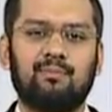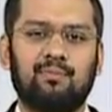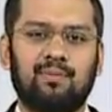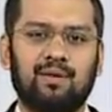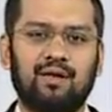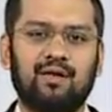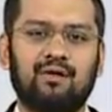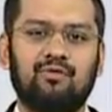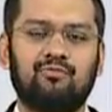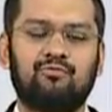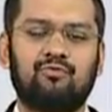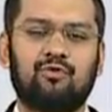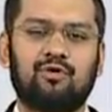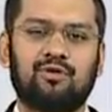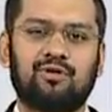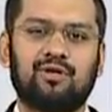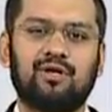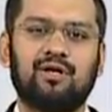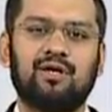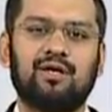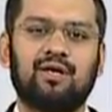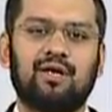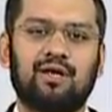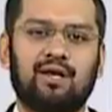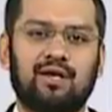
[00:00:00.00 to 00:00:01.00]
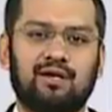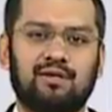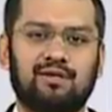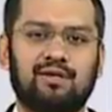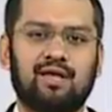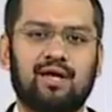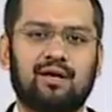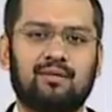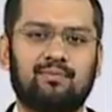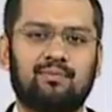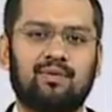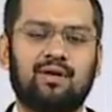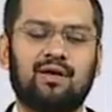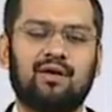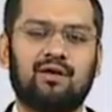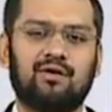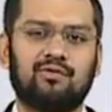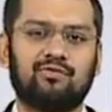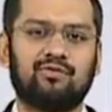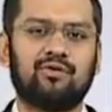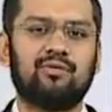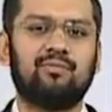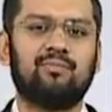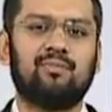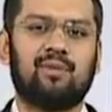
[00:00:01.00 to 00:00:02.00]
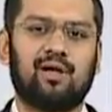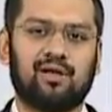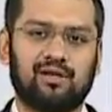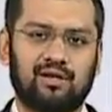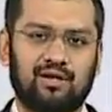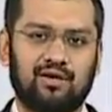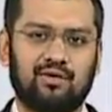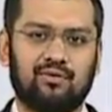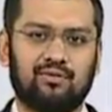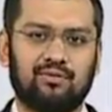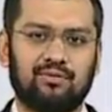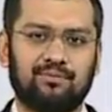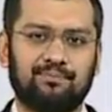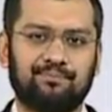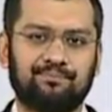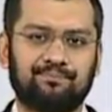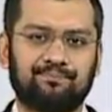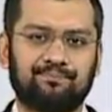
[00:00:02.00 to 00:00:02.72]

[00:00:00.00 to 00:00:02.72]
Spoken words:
peak for the intact precursor molecule.